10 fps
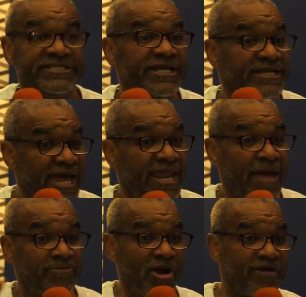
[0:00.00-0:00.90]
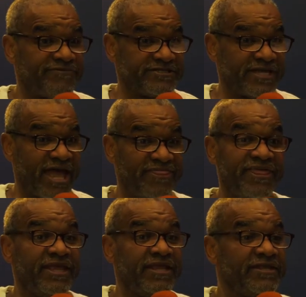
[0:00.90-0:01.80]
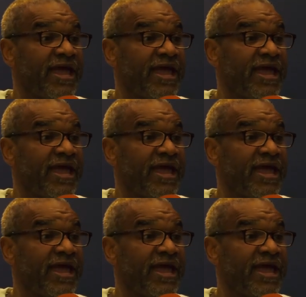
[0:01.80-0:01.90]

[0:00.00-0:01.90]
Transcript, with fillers: Did not I prophesy, thinking